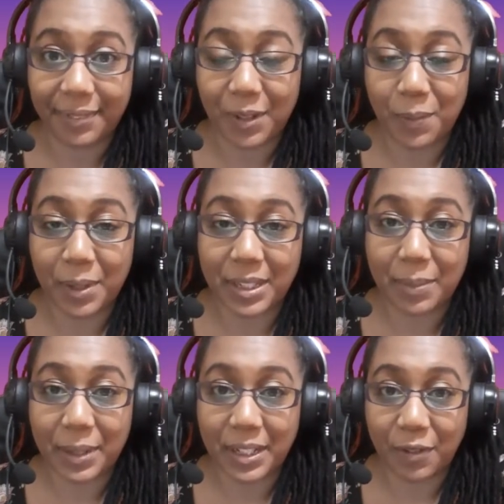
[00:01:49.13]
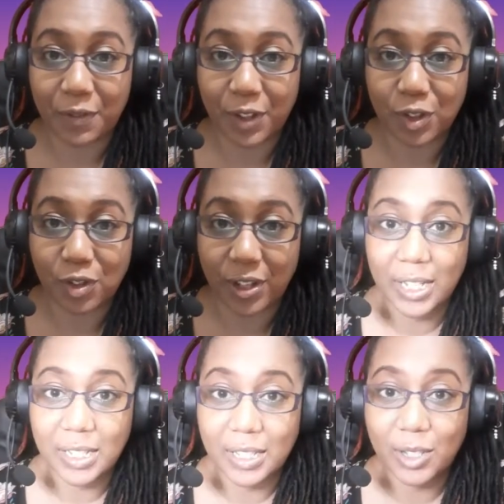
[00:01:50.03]
Makes a big difference, right?
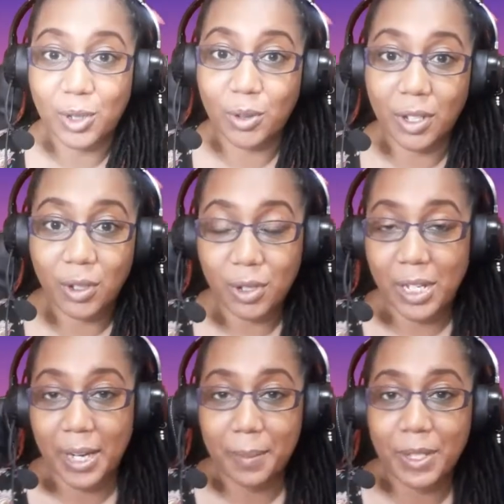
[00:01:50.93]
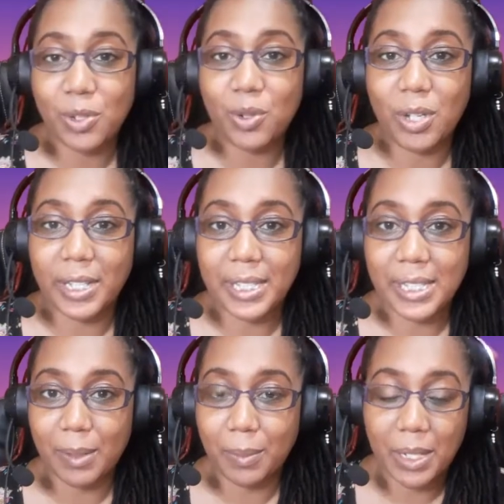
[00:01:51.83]
So not only can my students
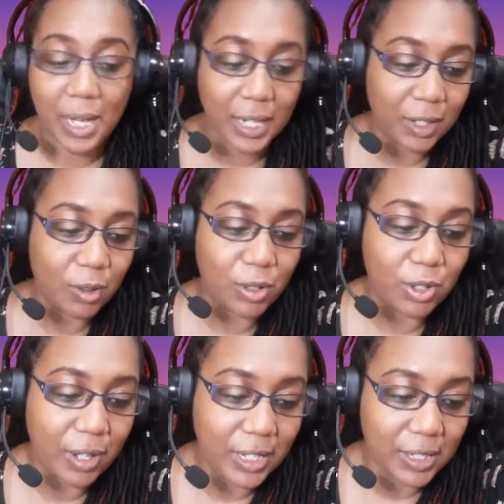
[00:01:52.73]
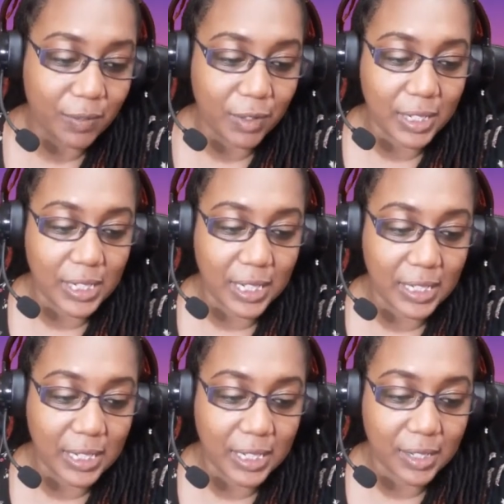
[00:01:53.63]
see me, and it also has different
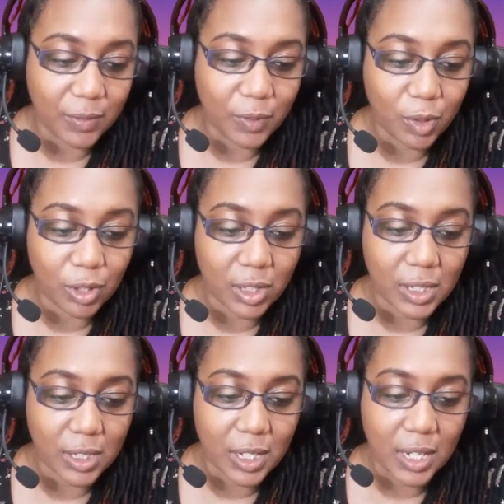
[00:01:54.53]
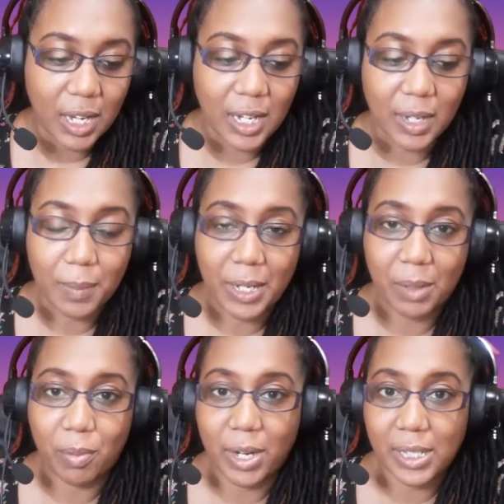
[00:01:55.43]
settings, of course. Can make it
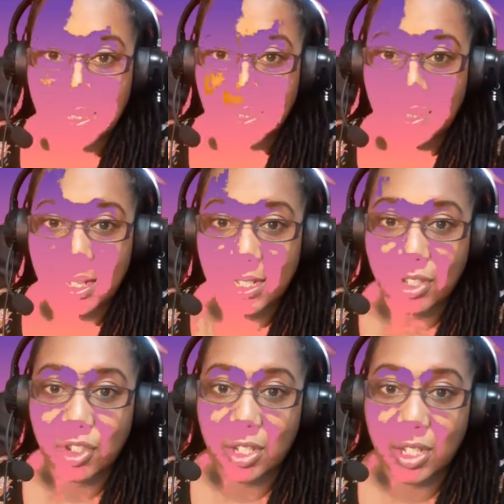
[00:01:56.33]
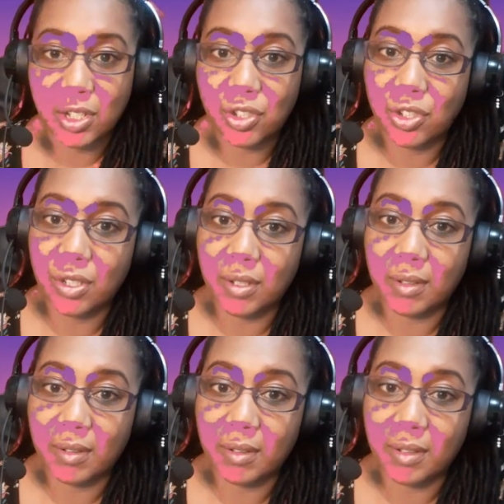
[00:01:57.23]
brighter. I could change,
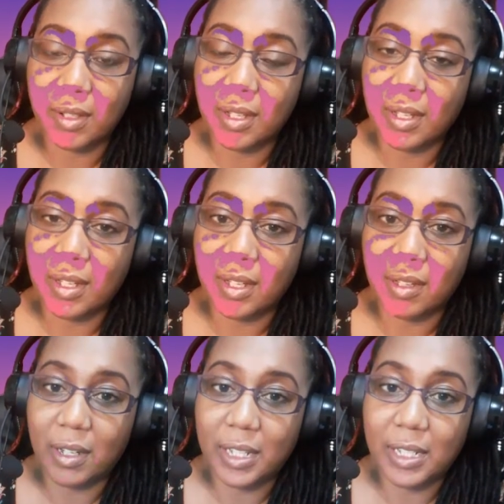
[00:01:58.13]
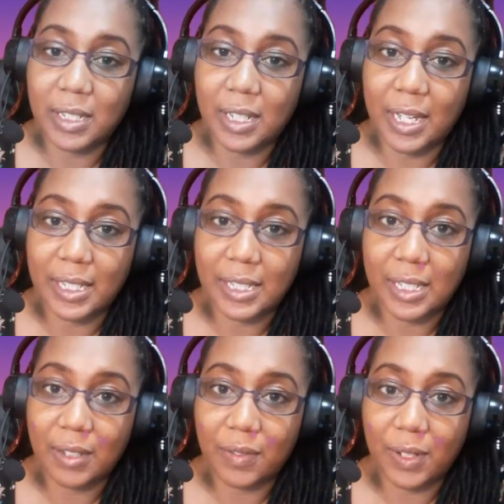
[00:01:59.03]
all right, the lighting
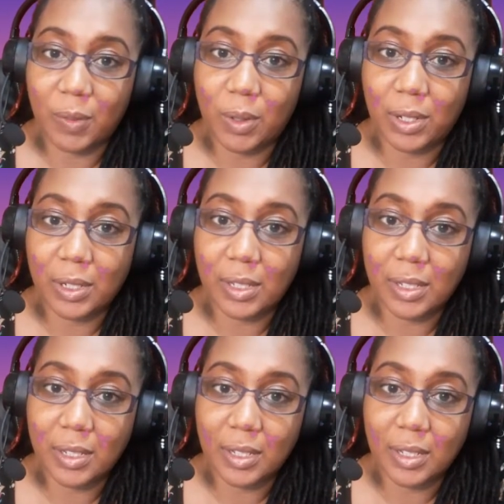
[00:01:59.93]
if I want.